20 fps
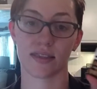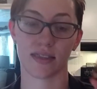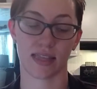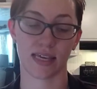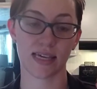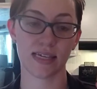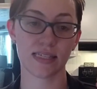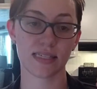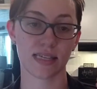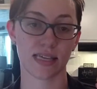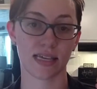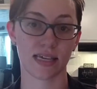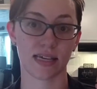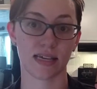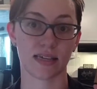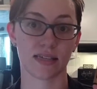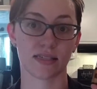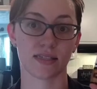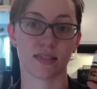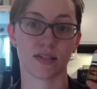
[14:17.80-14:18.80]
This
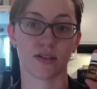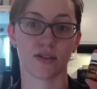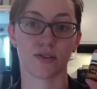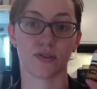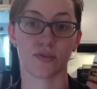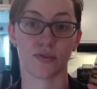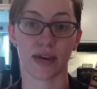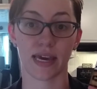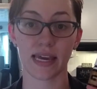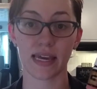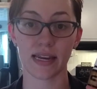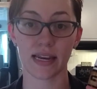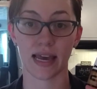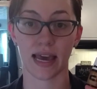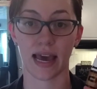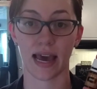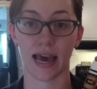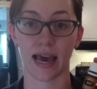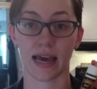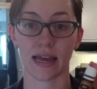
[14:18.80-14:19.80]
is great
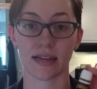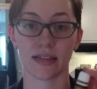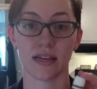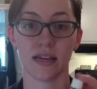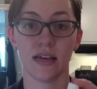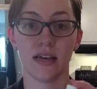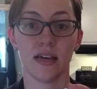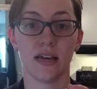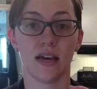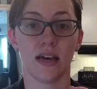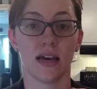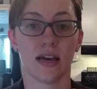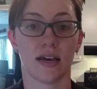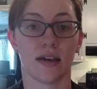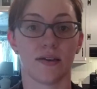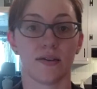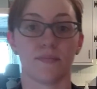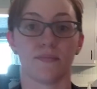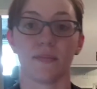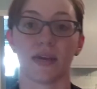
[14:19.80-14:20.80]
at
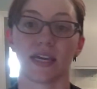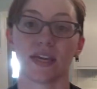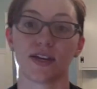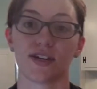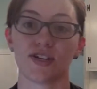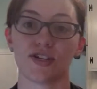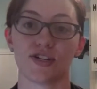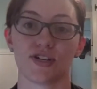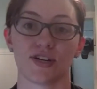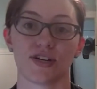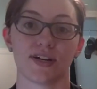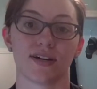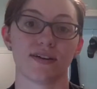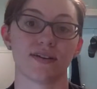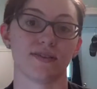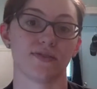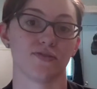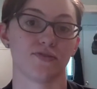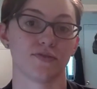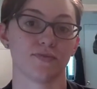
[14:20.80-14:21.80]
making
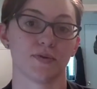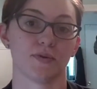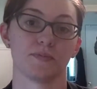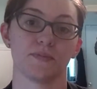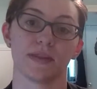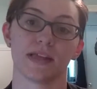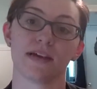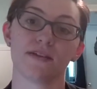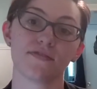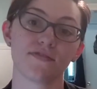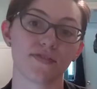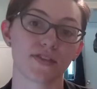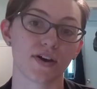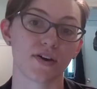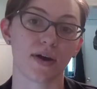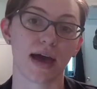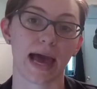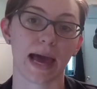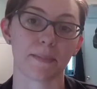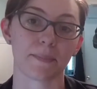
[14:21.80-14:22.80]
sure normal blood
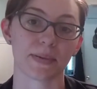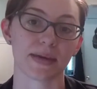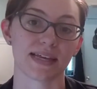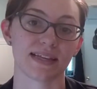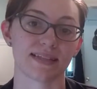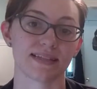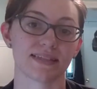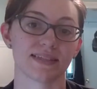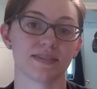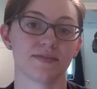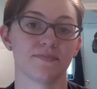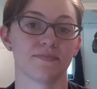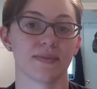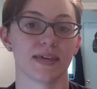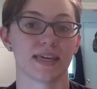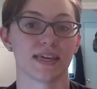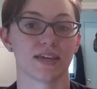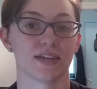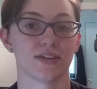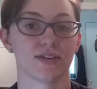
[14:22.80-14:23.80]
flow happens,
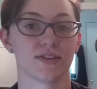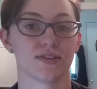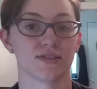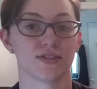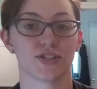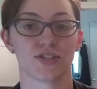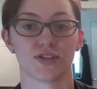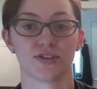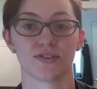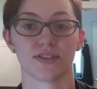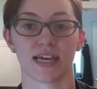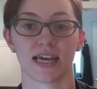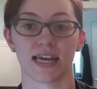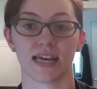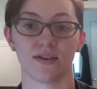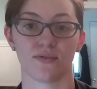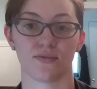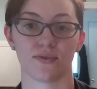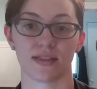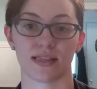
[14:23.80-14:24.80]
making sure that
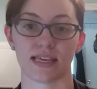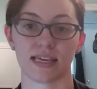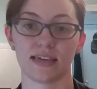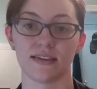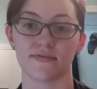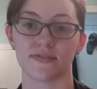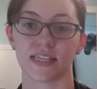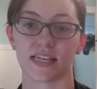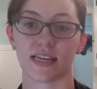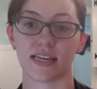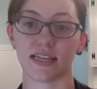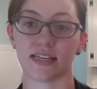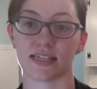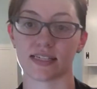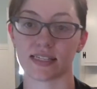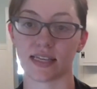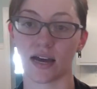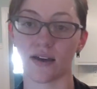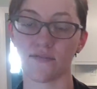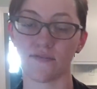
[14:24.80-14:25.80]
it relieves any
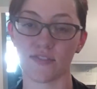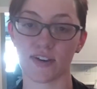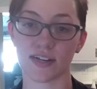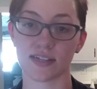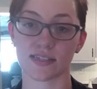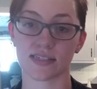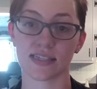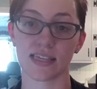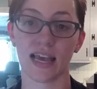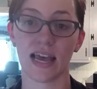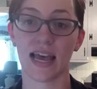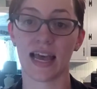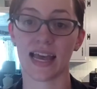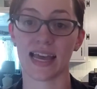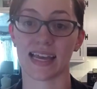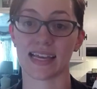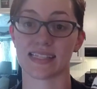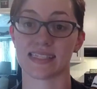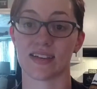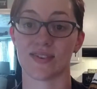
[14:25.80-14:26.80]
discomforts.
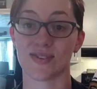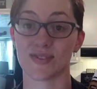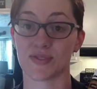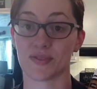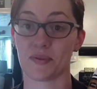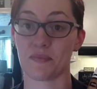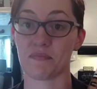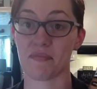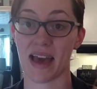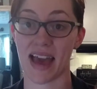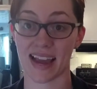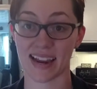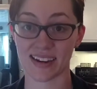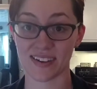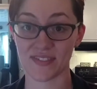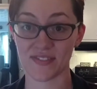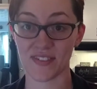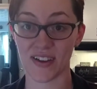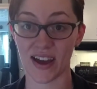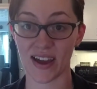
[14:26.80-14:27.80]
It's also a
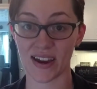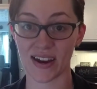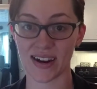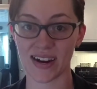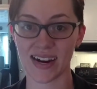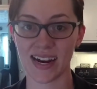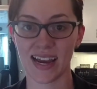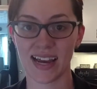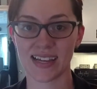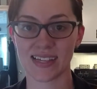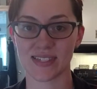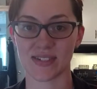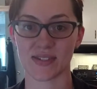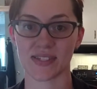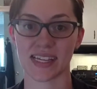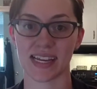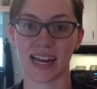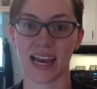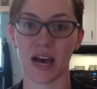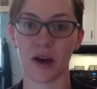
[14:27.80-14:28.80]
magnifier, so
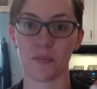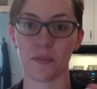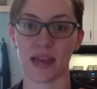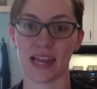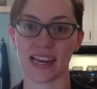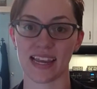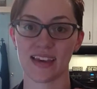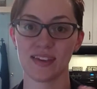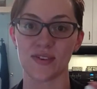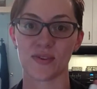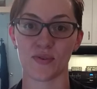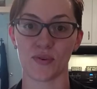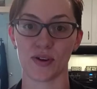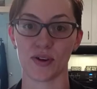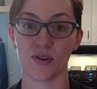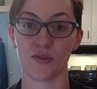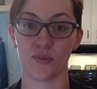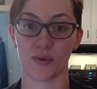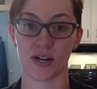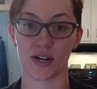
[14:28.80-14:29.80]
it's going to help any other
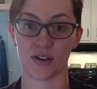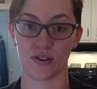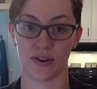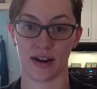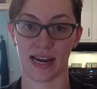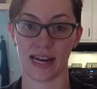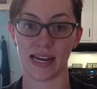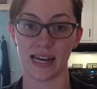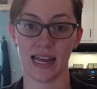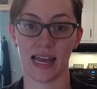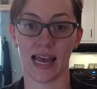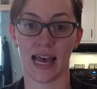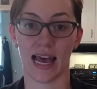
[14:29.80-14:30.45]
oil work great.